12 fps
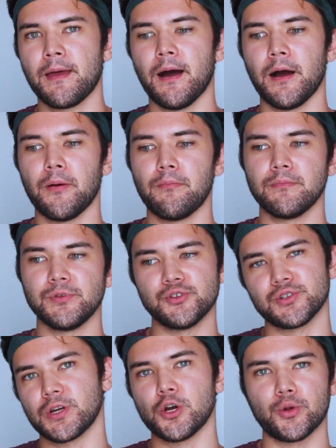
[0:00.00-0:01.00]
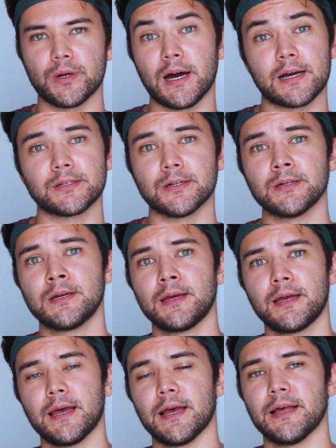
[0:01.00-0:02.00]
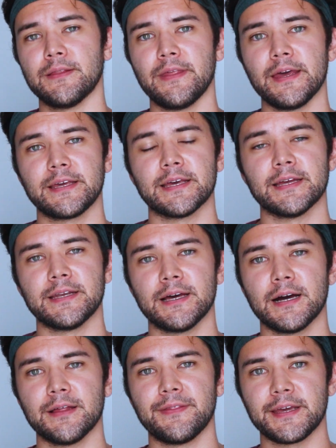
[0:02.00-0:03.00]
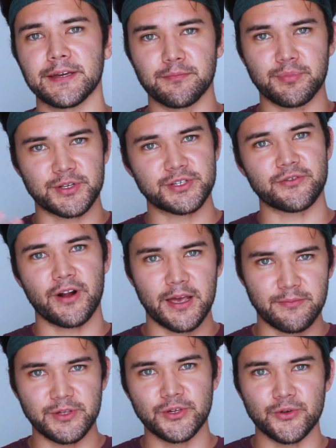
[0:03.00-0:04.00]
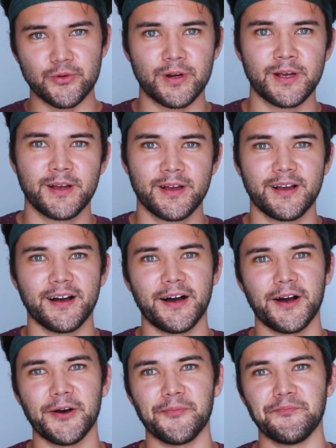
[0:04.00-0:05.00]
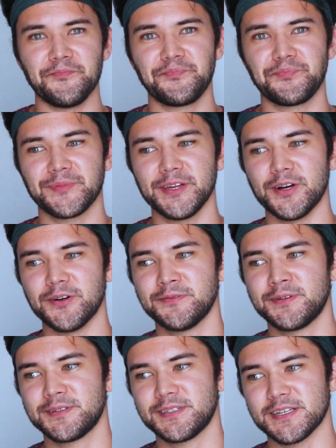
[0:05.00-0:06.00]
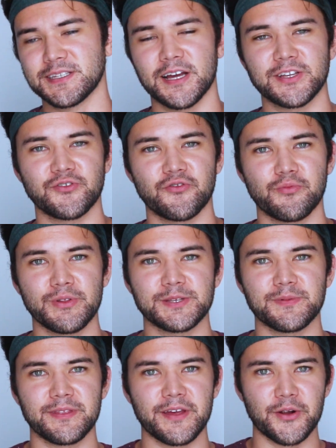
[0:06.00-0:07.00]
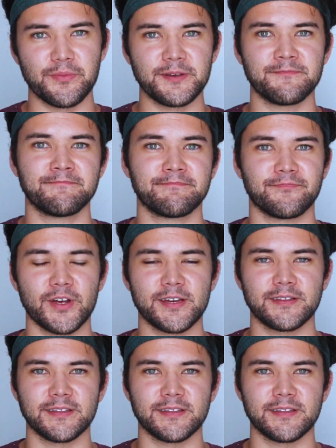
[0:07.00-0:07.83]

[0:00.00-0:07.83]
um, you should go to a doctor, and they can uh, they can prescribe you um, you know, testosterone replacement therapy, right?